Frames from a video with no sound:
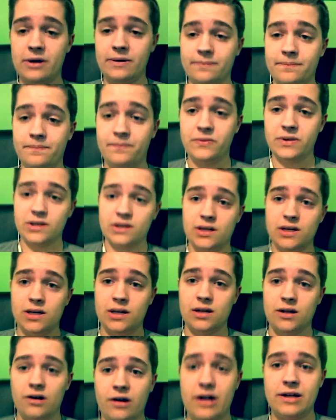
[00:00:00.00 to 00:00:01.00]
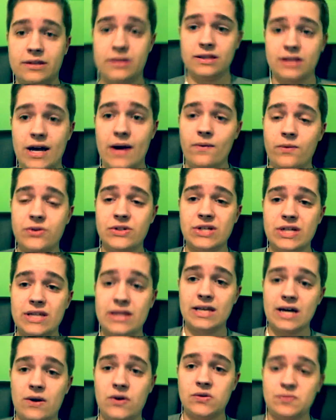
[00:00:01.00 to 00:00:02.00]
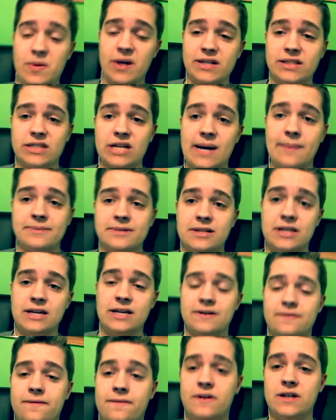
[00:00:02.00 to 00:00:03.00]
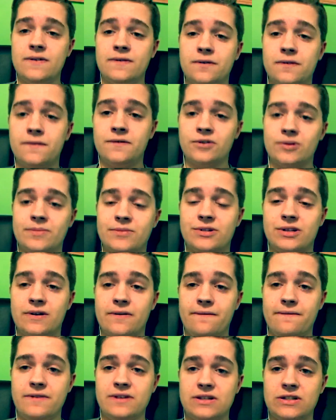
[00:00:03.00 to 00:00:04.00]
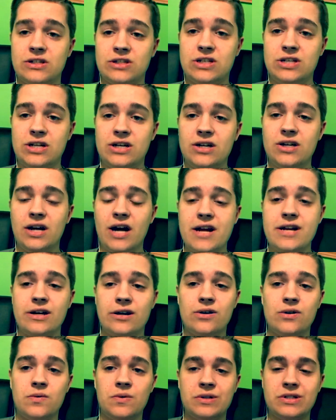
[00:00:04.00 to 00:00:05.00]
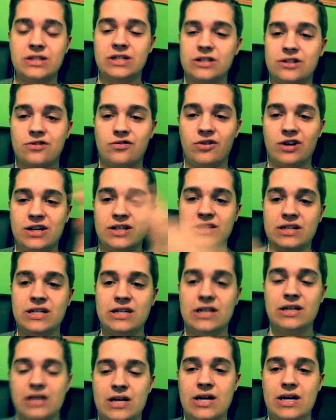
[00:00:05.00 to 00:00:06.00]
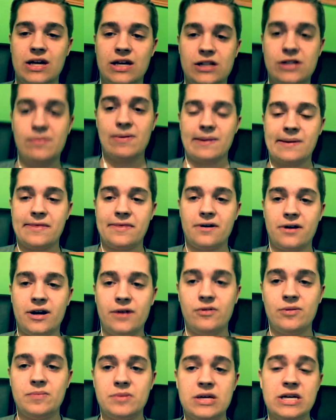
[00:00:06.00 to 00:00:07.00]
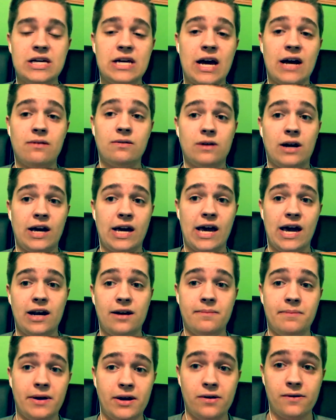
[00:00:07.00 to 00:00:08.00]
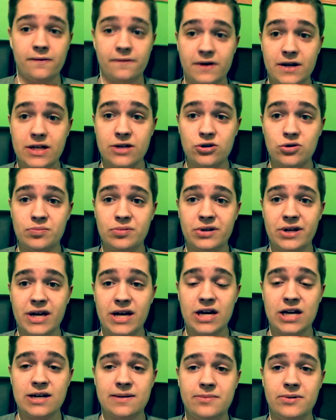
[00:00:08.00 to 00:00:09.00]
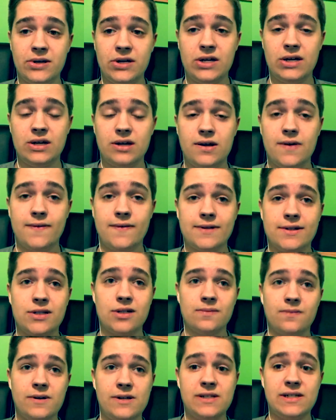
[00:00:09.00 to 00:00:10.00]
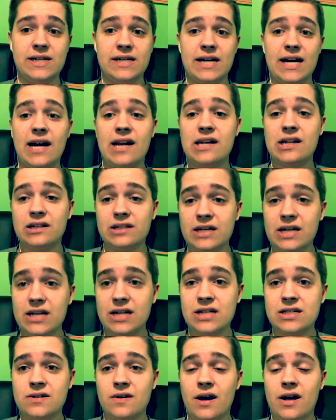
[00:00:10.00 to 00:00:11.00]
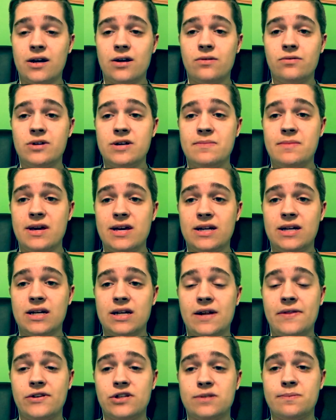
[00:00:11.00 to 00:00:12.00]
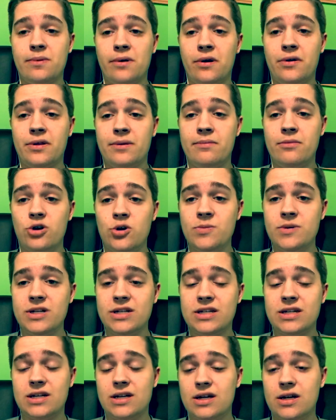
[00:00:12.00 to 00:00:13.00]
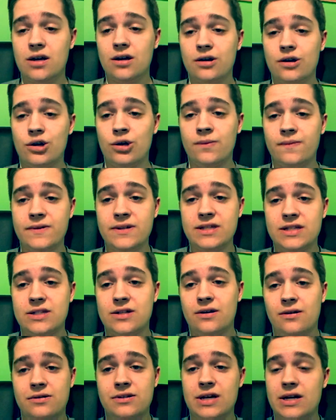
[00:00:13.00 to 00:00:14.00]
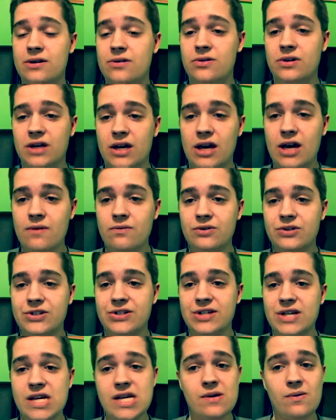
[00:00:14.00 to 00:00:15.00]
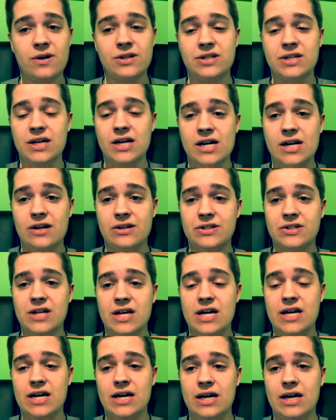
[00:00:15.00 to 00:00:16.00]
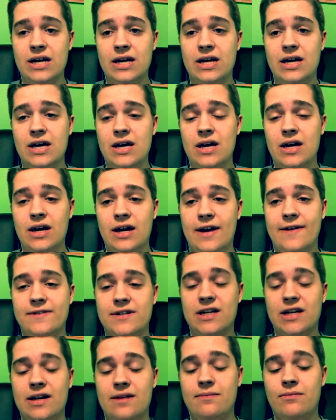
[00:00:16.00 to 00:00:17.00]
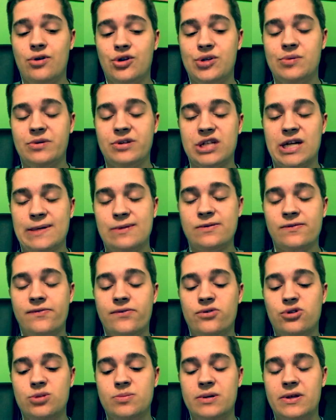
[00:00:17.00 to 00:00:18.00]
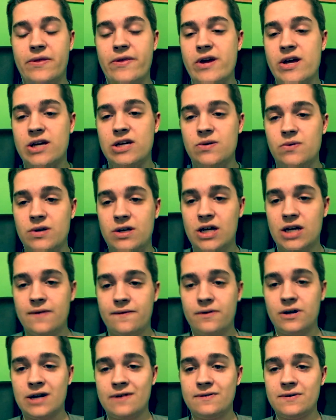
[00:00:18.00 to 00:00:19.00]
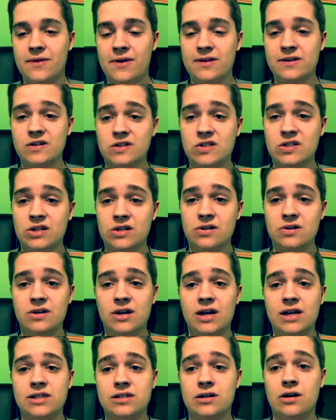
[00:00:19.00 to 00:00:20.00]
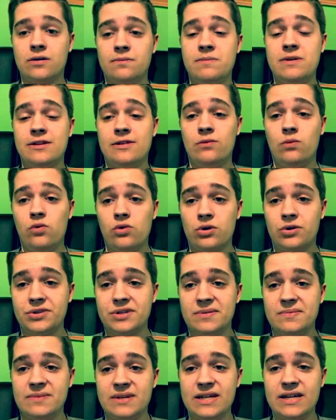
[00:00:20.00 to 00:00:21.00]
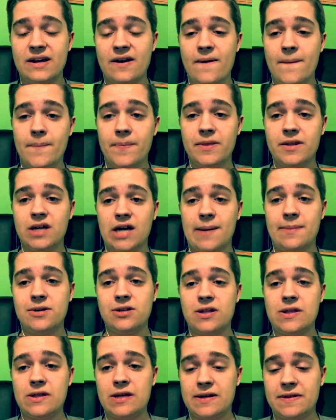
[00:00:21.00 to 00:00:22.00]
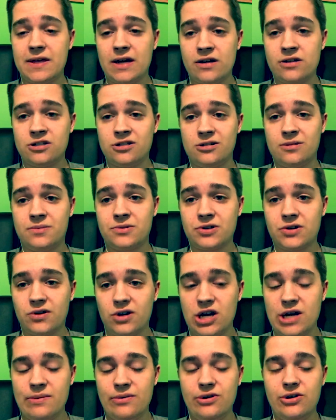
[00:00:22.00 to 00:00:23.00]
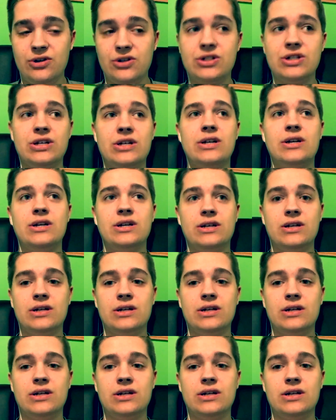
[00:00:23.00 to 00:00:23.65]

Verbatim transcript: but all right, that was it. That was my top 10 favorite films of this year. I know it wasn't as crazy as you probably thought it would be. I, I had a better video plan, but for some reason it got deleted, so I had to remake it on the spur of the moment. Hopefully this turns out okay. We'll see. Once again, I'll say again, I said it multiple times before, but thank you again for everything this year. You guys mean the world to me. got me a 1,000 subscribers. You